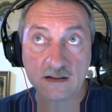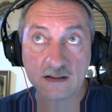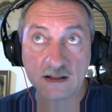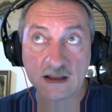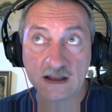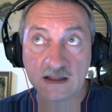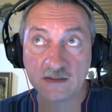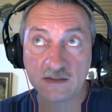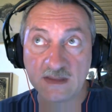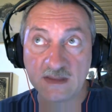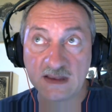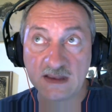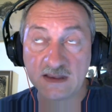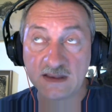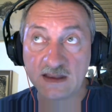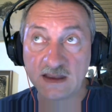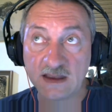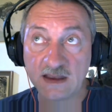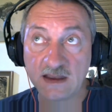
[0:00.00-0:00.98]
let me
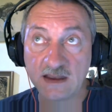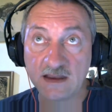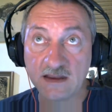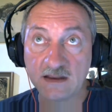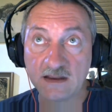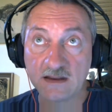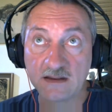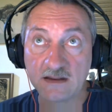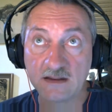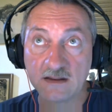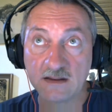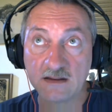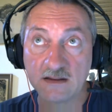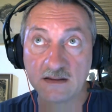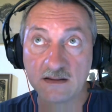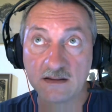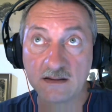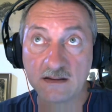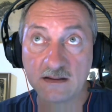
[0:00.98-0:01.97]
see.
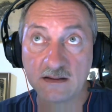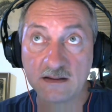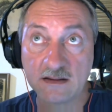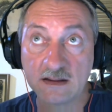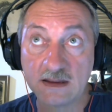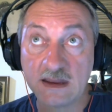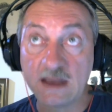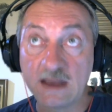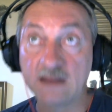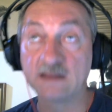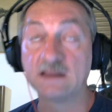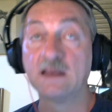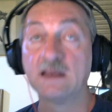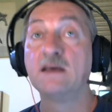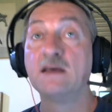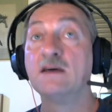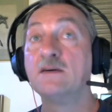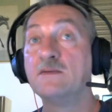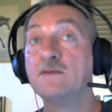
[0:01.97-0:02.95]
Yes,
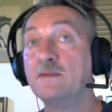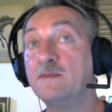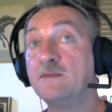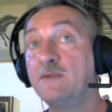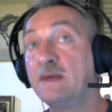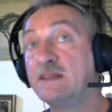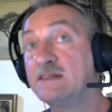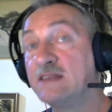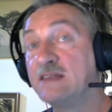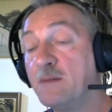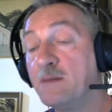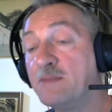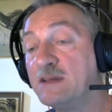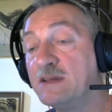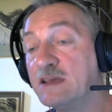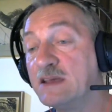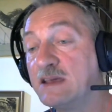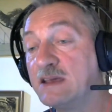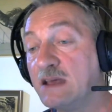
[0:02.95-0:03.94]
when
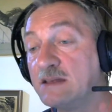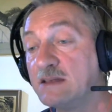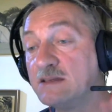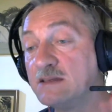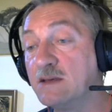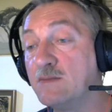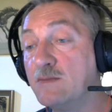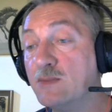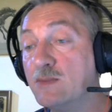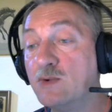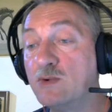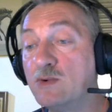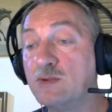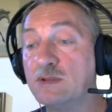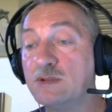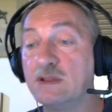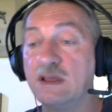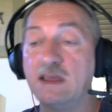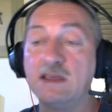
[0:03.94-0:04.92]
somebody has the
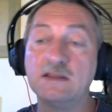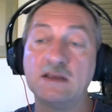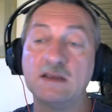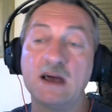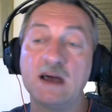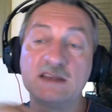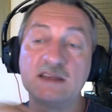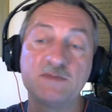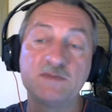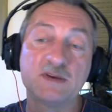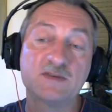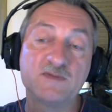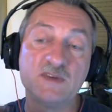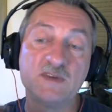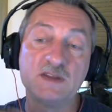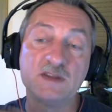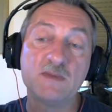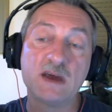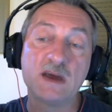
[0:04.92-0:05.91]
moon in aspect
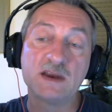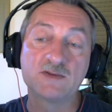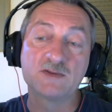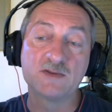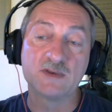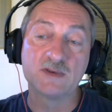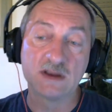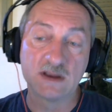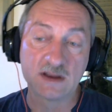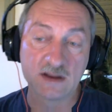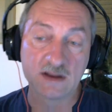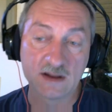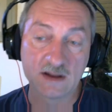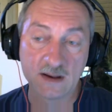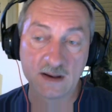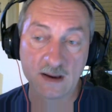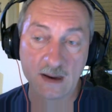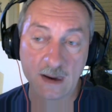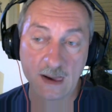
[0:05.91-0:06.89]
with Mercury,
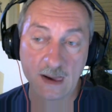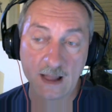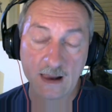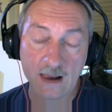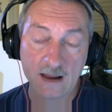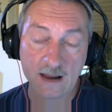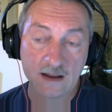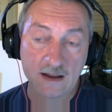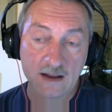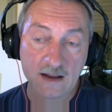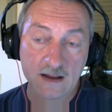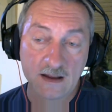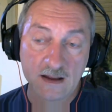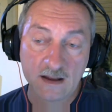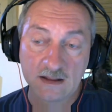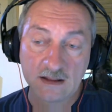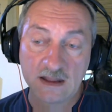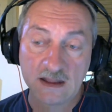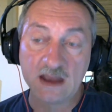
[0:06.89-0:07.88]

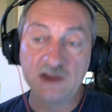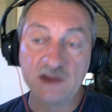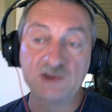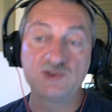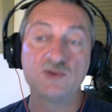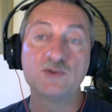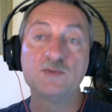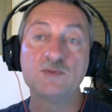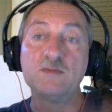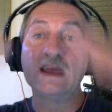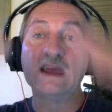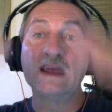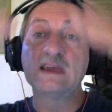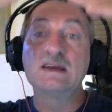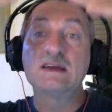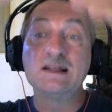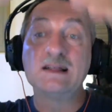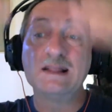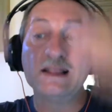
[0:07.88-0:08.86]
they should
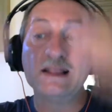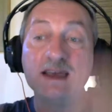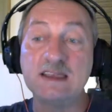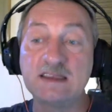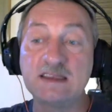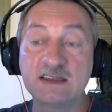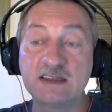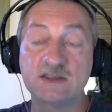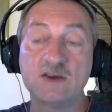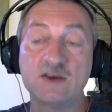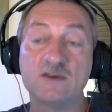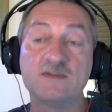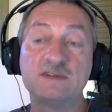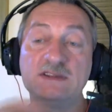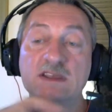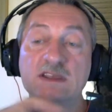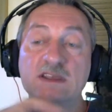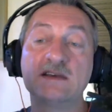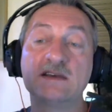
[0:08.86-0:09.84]
make a list of
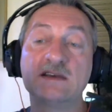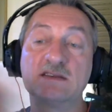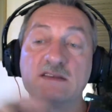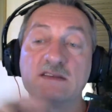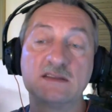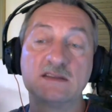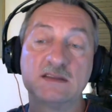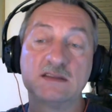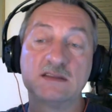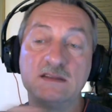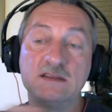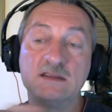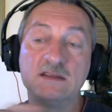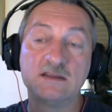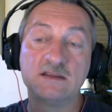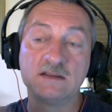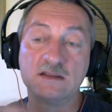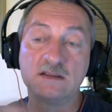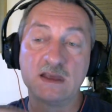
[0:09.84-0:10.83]
things
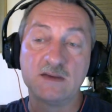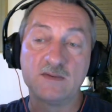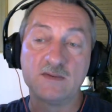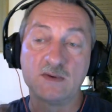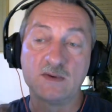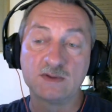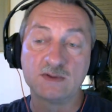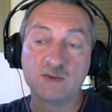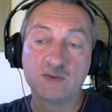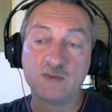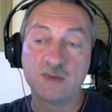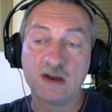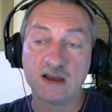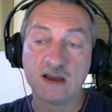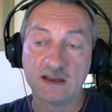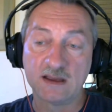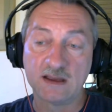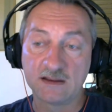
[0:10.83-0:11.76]
they want to buy.